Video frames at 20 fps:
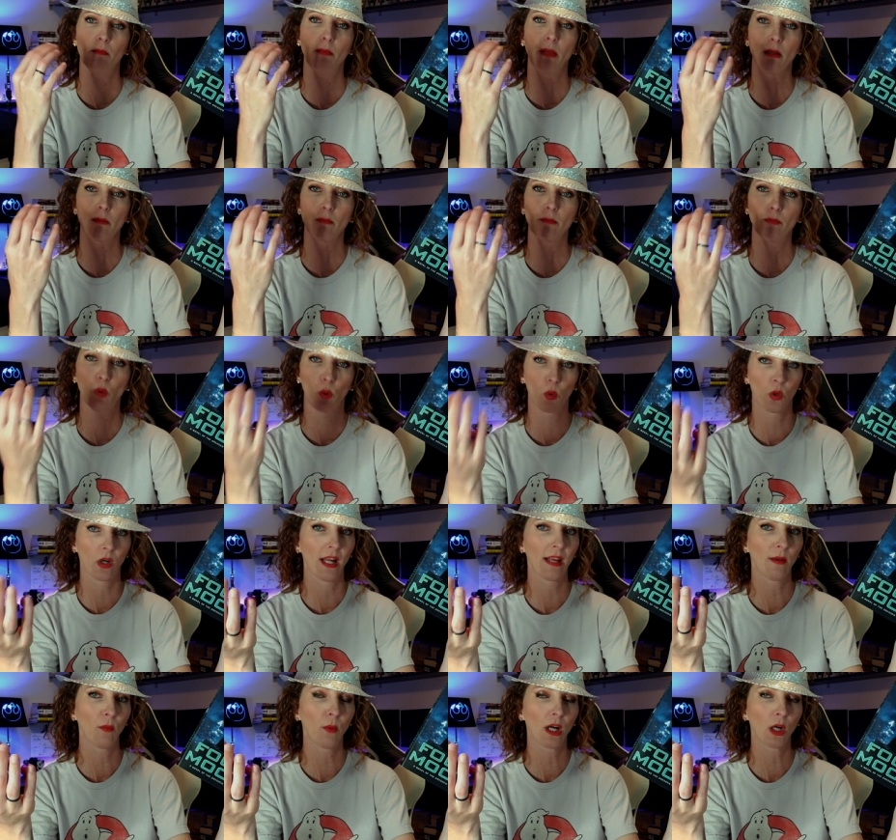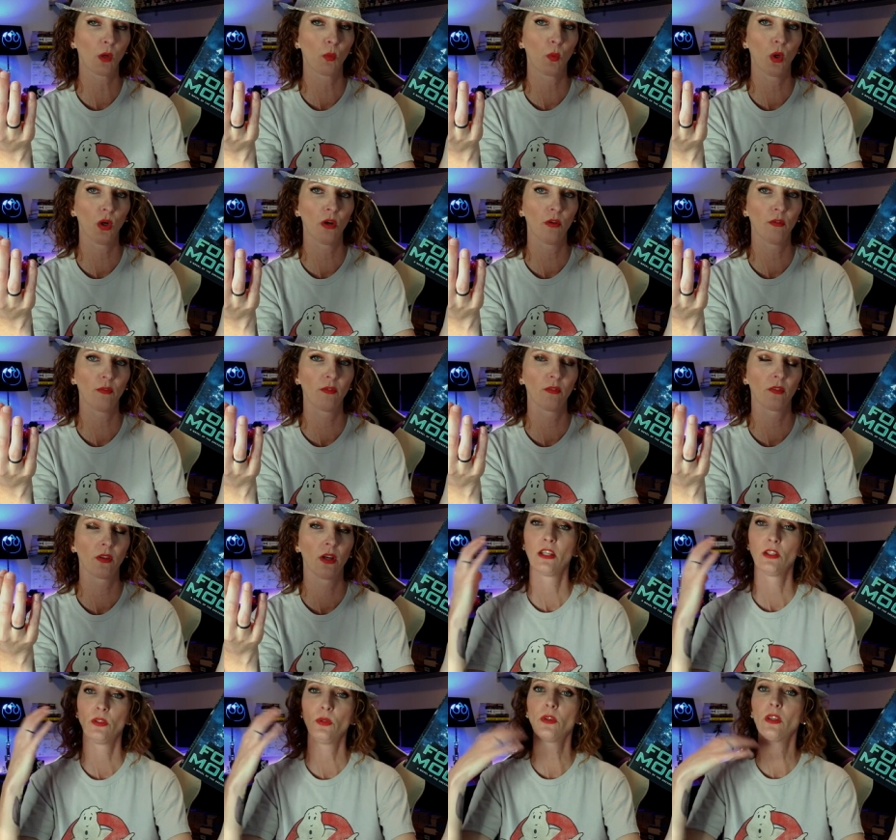be born a werewolf,
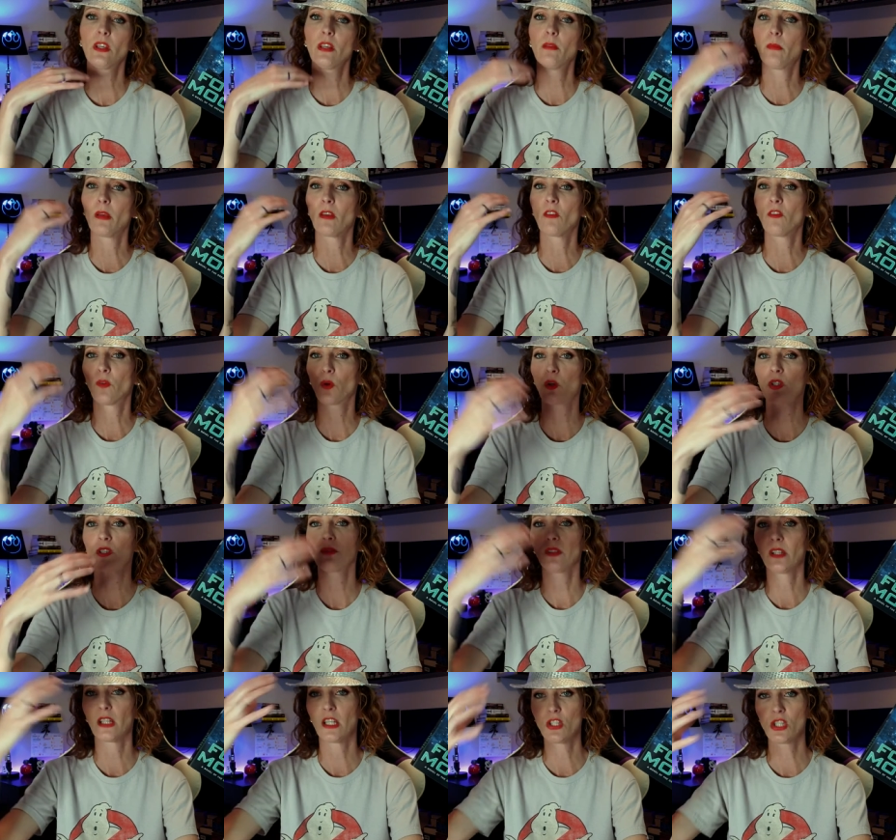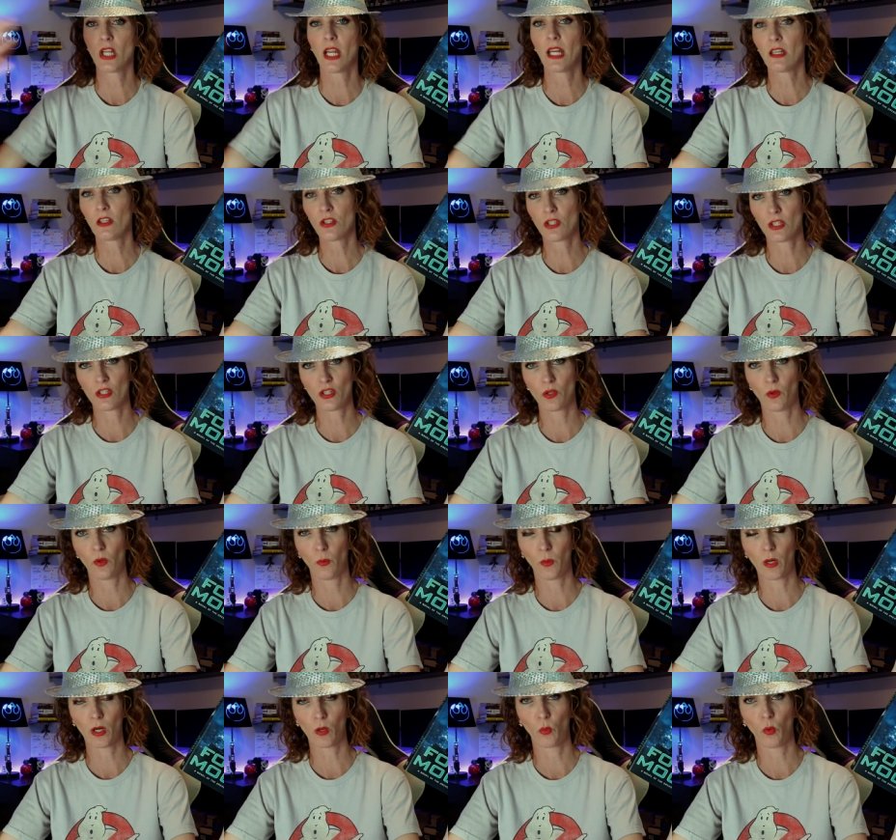you can be forcefully changed into a
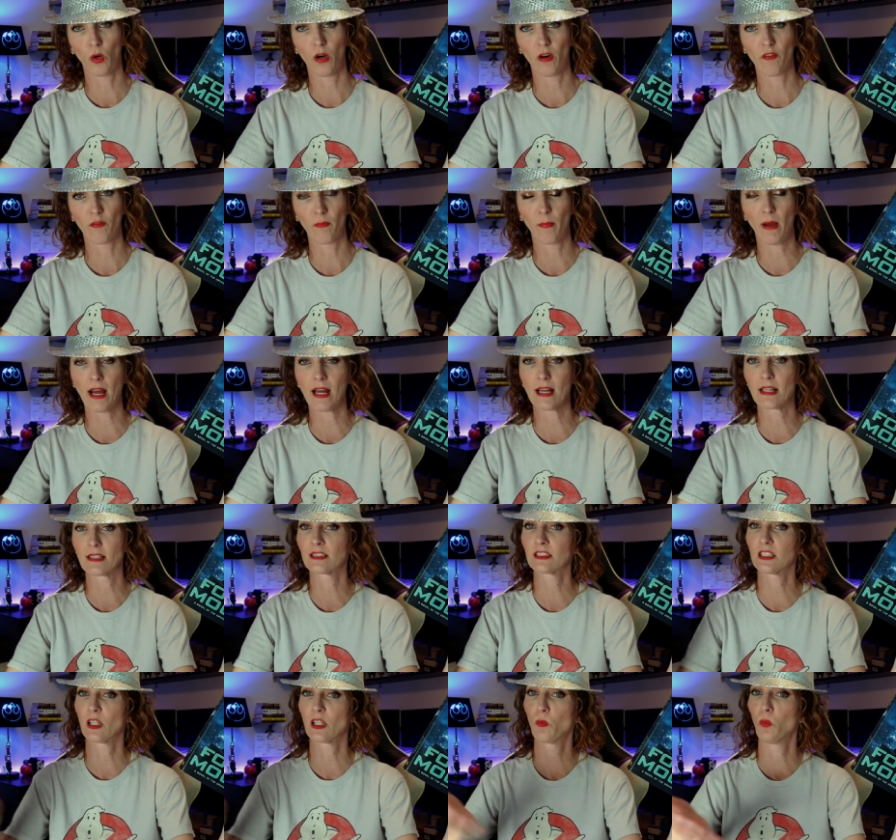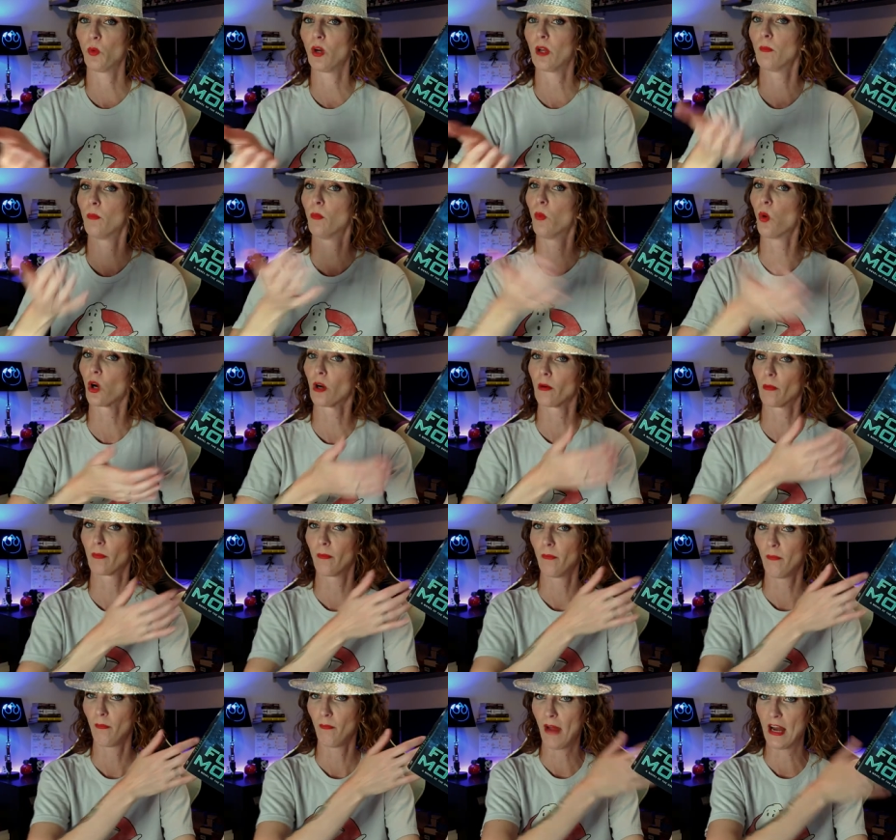werewolf by someone more
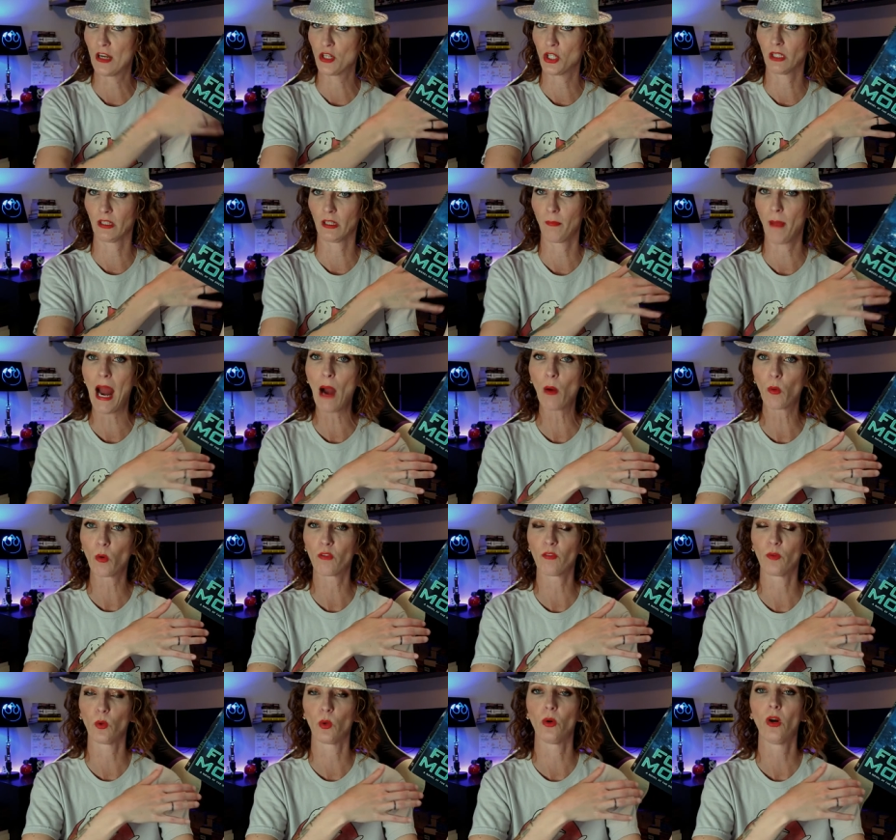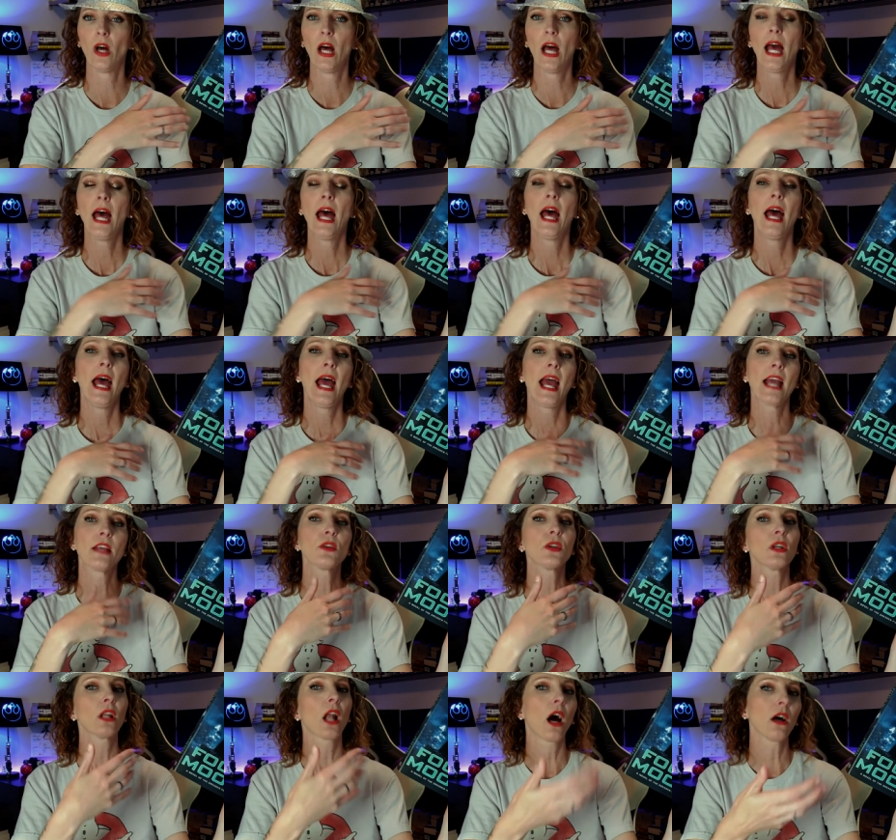magically powerful,
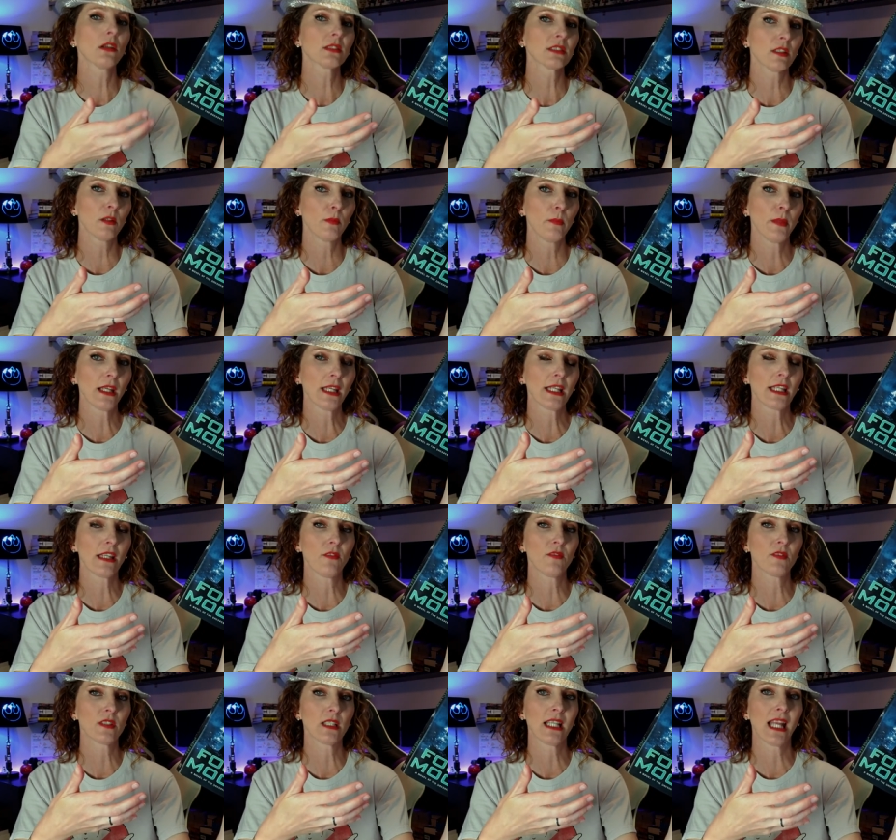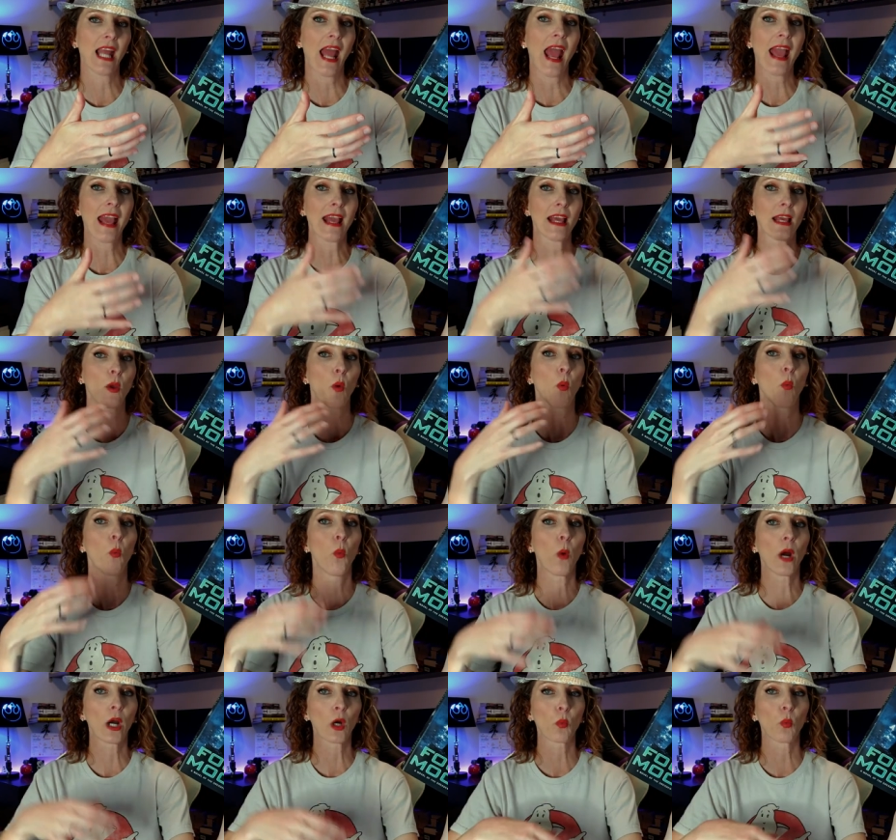and you can also be gifted a
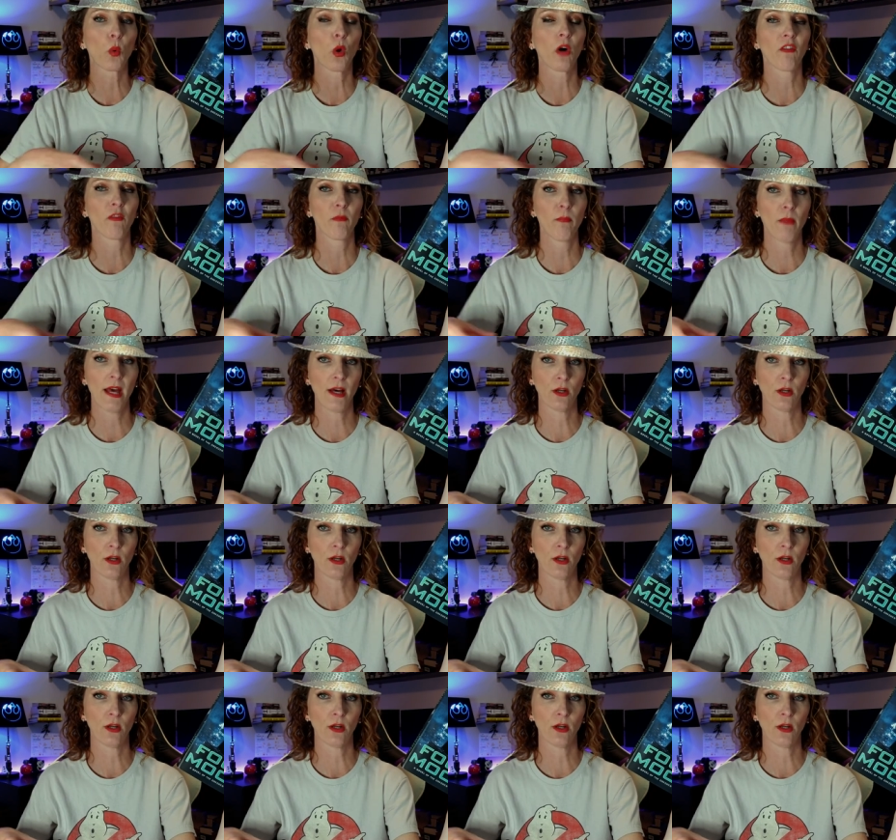werewolf